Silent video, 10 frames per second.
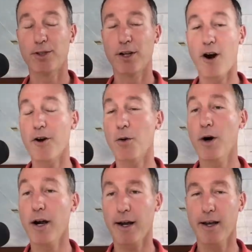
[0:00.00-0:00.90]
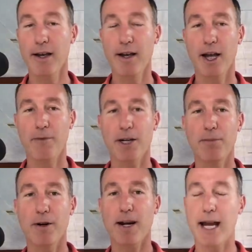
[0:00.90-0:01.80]
R O I. If you're going to
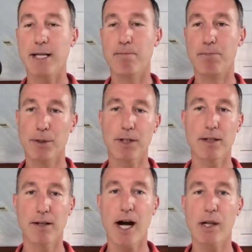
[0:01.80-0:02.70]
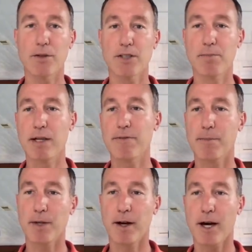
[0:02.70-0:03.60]
put in eighty billion dollars to beef
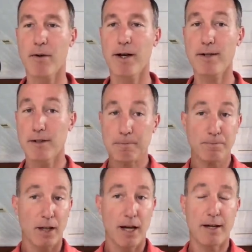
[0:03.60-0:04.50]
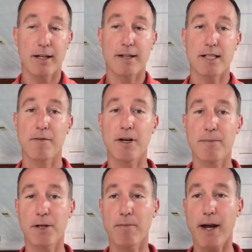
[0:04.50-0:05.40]
up the I R S and you're going to get seven hundred
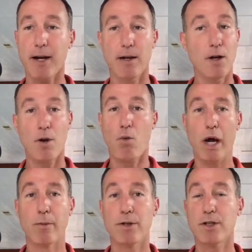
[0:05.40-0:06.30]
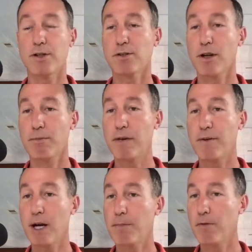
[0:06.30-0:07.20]
billion dollars back, why wouldn't you just start beefing
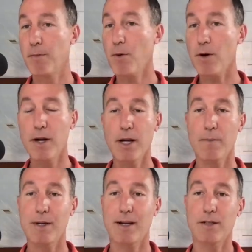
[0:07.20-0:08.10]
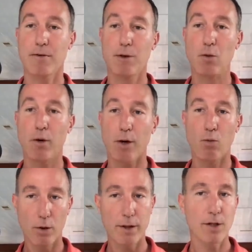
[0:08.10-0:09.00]
it up even more? Because if you want to
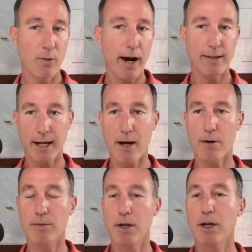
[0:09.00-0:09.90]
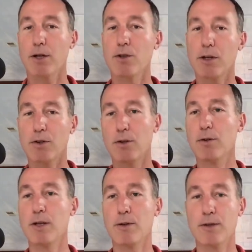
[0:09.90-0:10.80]
really crack down, you can do
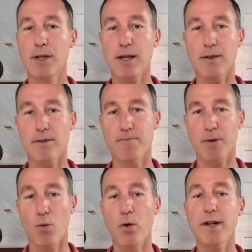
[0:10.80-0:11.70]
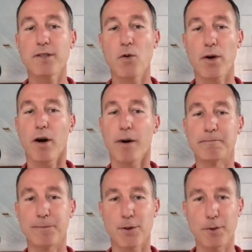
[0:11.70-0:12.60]
these things. What is going on?
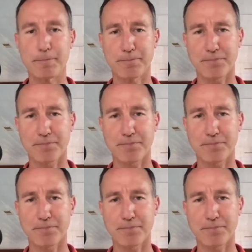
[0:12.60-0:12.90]
So